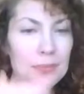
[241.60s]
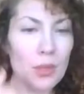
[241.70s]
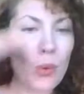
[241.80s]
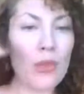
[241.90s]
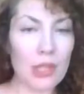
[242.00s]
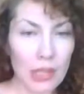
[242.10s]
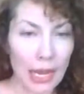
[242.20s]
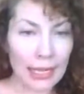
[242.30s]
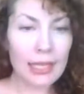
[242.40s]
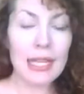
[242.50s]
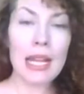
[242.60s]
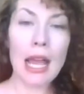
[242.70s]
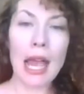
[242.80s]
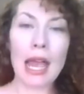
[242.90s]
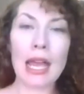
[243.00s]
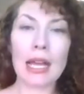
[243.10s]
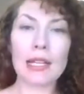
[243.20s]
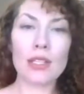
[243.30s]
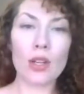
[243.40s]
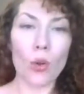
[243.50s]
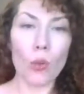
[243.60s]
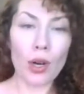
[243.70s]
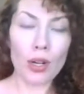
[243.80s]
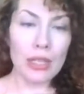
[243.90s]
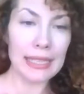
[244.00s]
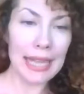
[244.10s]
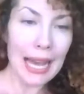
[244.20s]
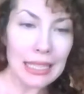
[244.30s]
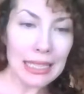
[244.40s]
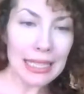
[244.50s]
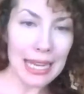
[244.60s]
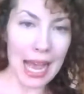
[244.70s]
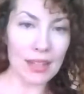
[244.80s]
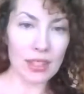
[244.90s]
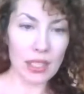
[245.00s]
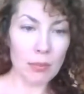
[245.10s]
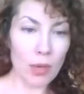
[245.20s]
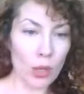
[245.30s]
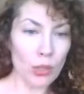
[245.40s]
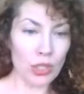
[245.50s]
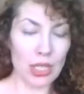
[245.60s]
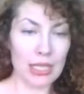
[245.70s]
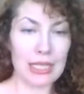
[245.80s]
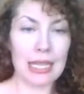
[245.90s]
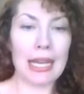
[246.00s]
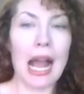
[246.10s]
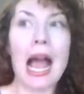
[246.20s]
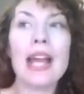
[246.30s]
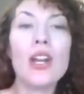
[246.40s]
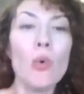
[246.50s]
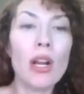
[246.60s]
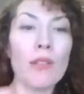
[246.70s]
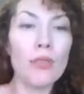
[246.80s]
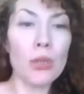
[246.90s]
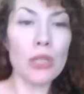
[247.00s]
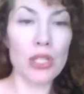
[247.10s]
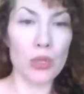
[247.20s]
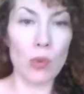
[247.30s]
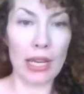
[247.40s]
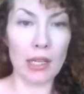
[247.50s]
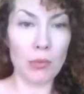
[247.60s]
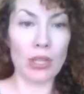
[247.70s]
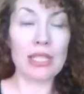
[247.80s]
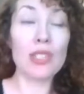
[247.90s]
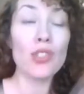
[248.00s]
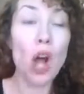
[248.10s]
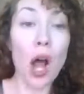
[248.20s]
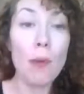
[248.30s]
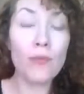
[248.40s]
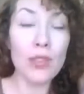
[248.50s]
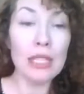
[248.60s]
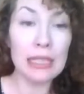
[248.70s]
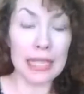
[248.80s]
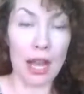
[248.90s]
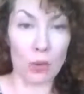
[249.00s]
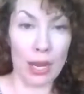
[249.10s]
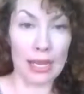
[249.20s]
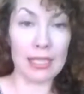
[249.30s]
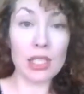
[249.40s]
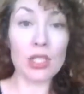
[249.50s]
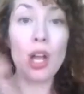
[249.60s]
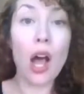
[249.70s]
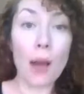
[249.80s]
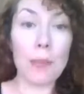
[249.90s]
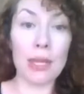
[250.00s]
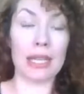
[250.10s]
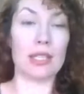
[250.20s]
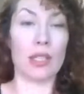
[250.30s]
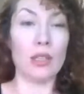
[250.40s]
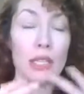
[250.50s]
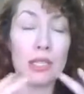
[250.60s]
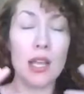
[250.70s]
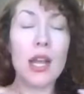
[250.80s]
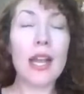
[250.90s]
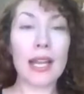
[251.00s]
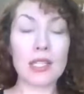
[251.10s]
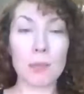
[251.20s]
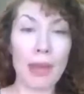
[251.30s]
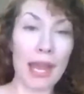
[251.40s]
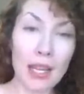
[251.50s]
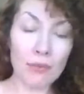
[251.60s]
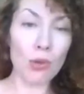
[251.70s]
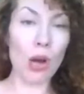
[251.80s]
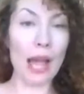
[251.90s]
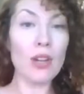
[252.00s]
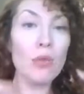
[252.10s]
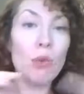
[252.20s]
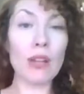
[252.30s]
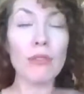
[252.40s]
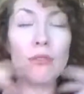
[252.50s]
or the like, and we're yelling at the emotion saying, I don't want to feel this way anymore. Stop feeling that way. Stop it. It's painful. I don't want to